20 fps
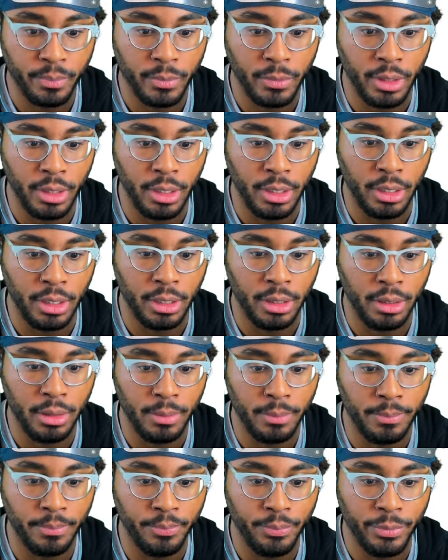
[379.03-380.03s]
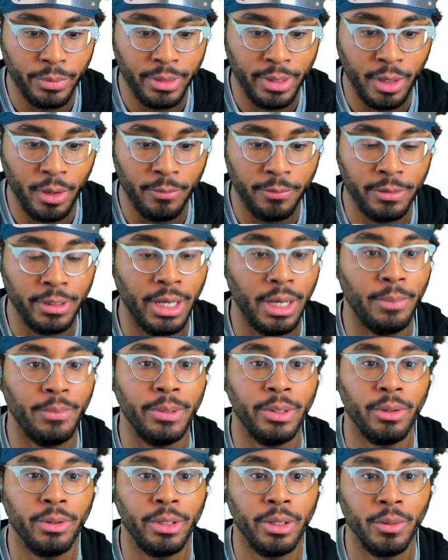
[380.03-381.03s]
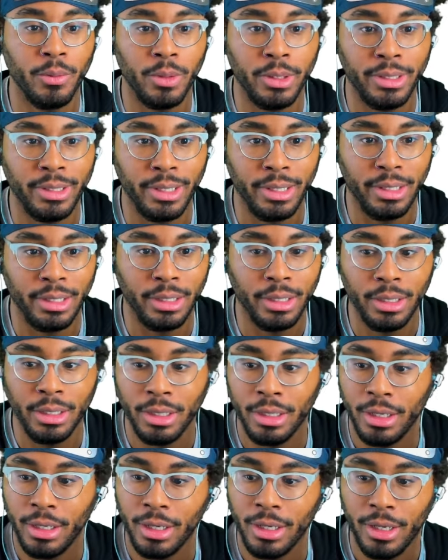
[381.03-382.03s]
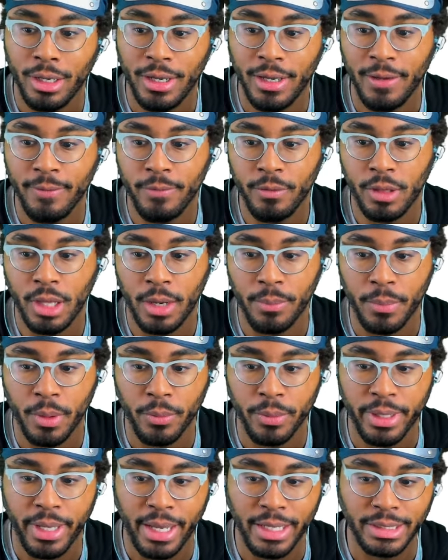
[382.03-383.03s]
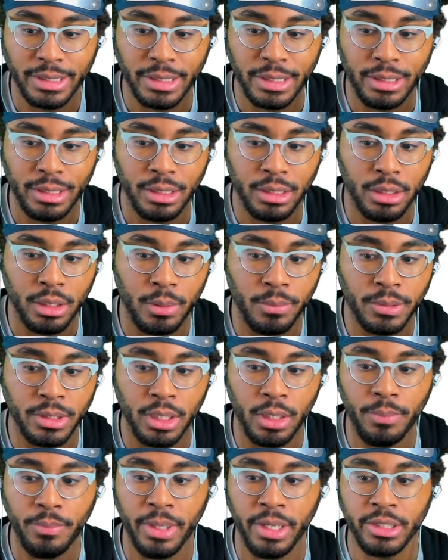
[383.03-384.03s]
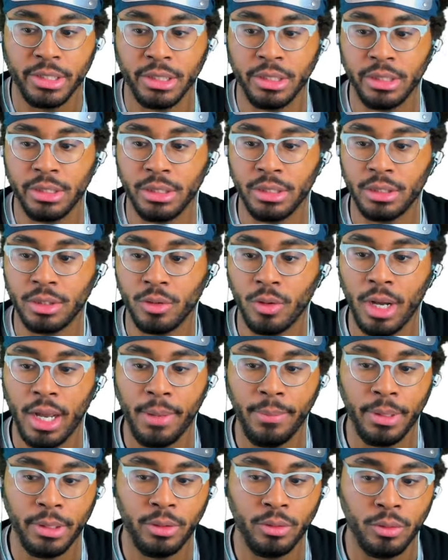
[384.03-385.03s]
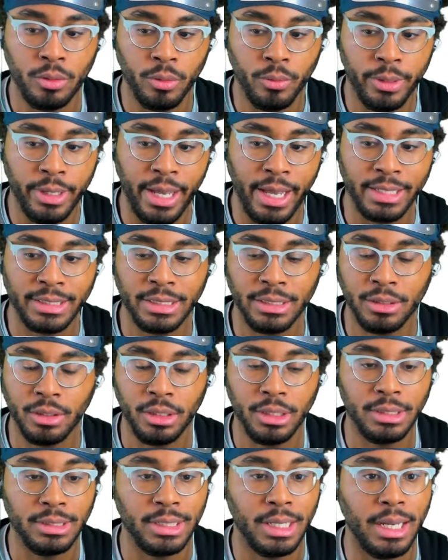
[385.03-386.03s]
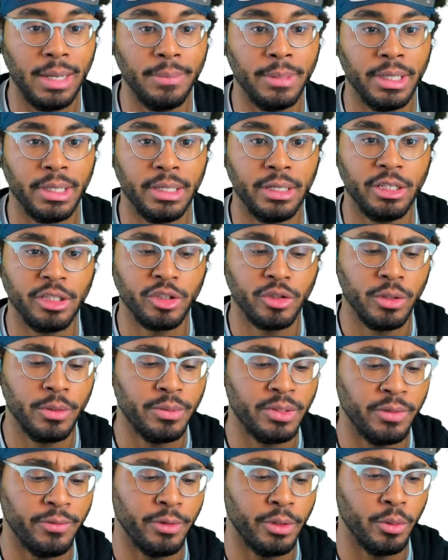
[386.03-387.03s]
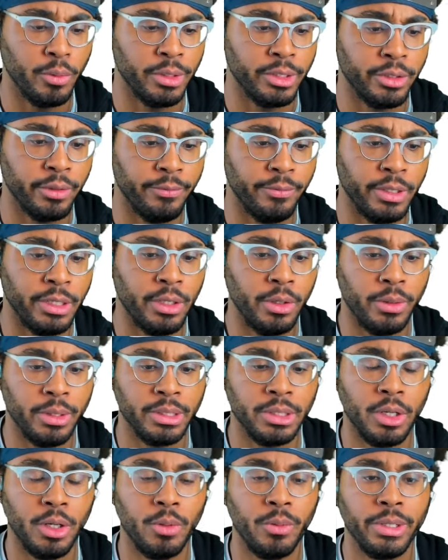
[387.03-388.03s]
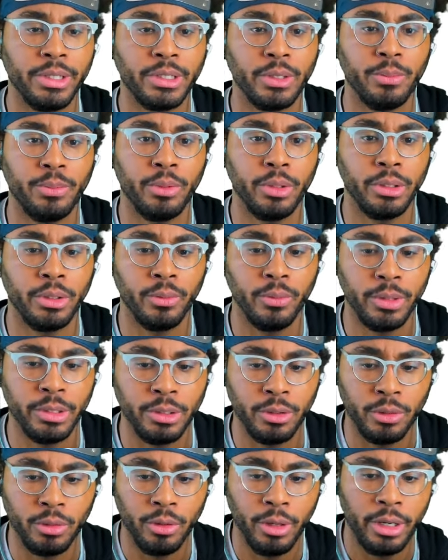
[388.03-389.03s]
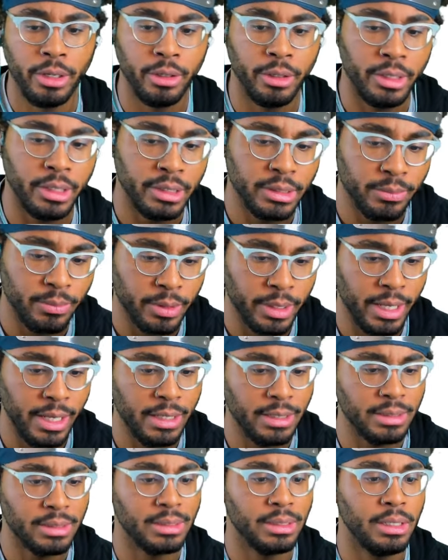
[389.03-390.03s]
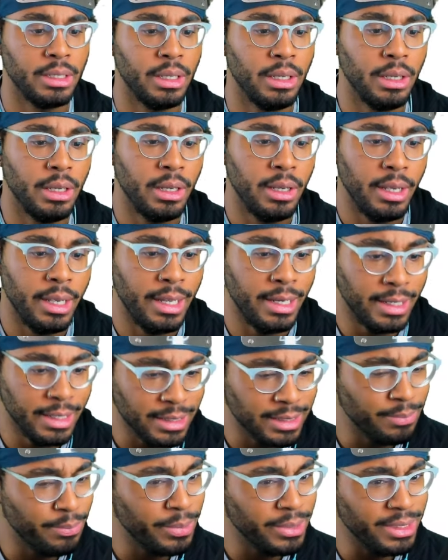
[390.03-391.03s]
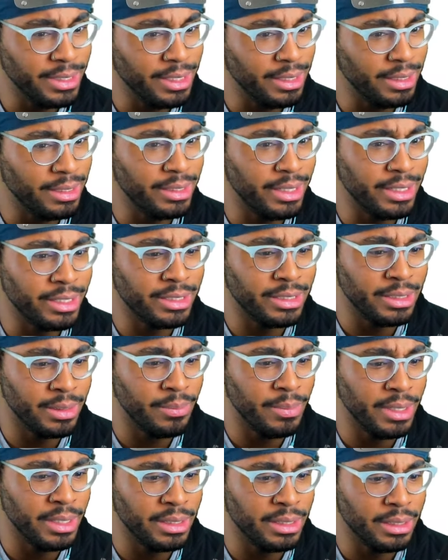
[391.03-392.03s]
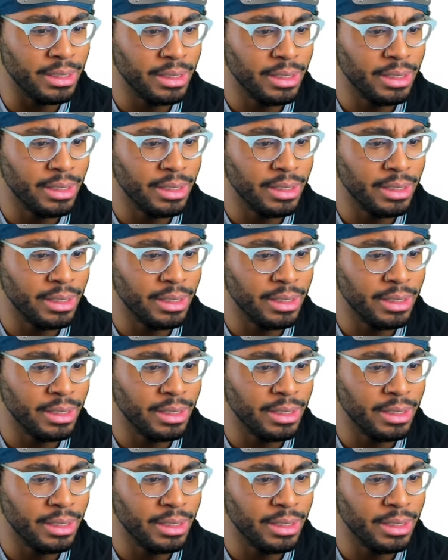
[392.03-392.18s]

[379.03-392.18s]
Um, Hopefully, I'll be on there one day. If you like my reaction, hit the thumbs up. Make sure to subscribe. I do cool reactions all the time. Link in the description for the original video. As always, support the original creator. In this case, in this particular instrument,